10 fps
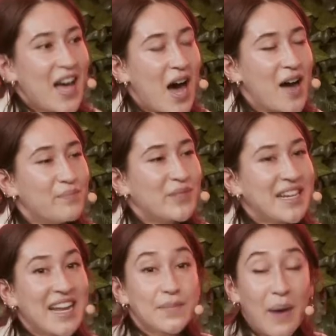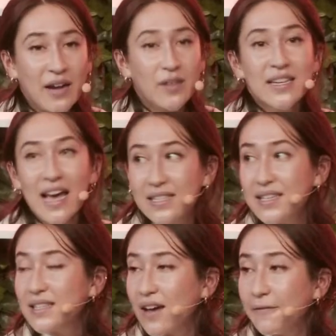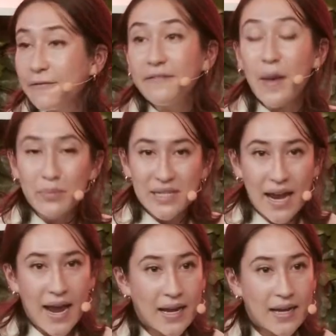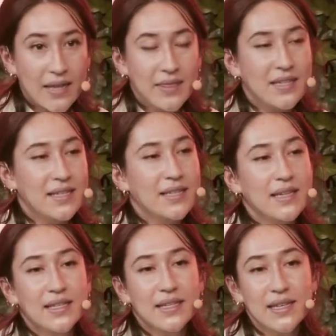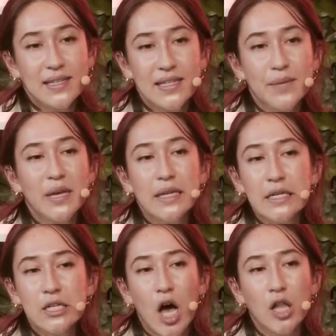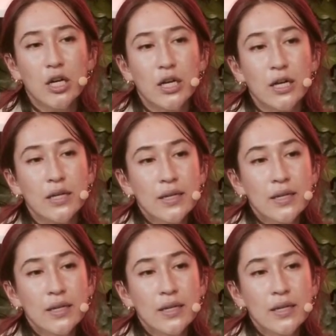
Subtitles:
Today's panel, yes, is on Femtech, this $60 billion